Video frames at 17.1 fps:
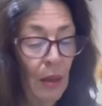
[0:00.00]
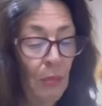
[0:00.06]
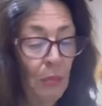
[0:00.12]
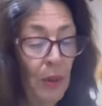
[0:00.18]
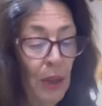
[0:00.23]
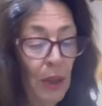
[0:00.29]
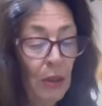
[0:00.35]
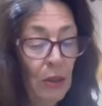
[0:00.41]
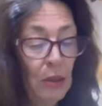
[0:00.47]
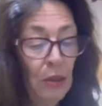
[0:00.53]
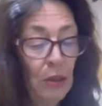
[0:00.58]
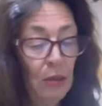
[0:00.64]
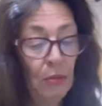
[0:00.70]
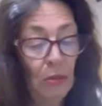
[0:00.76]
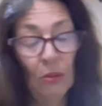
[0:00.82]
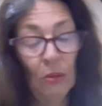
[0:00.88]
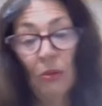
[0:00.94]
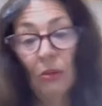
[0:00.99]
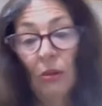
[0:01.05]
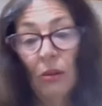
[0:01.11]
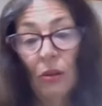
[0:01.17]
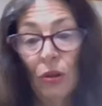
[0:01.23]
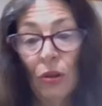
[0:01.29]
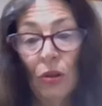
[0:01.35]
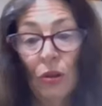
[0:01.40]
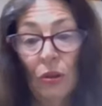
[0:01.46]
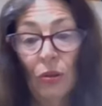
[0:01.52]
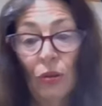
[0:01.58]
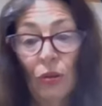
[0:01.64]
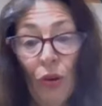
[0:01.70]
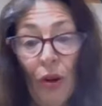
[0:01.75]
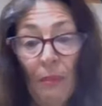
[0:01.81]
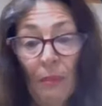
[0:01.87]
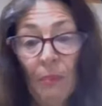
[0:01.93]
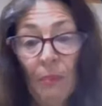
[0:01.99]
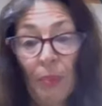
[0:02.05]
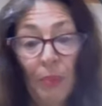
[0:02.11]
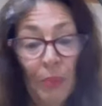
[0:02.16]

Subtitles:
Because Trump